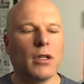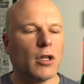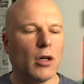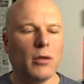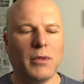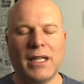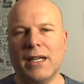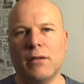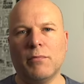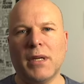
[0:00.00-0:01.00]
calm
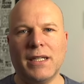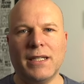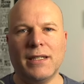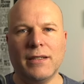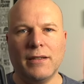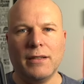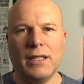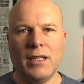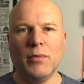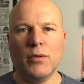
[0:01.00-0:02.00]
layout based
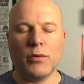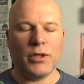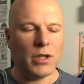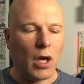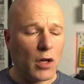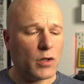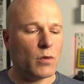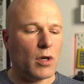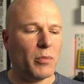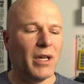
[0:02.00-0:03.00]
keyboard, which is hot swap.